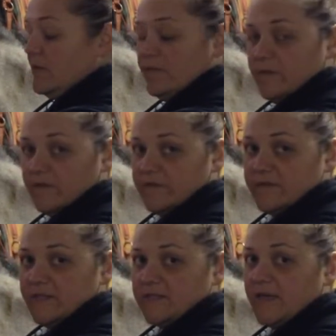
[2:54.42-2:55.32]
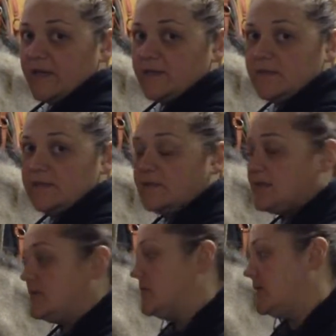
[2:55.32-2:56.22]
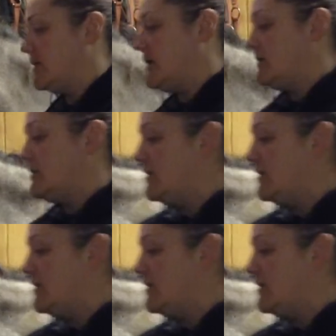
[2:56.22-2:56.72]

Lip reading: for 15 seconds and see what you get.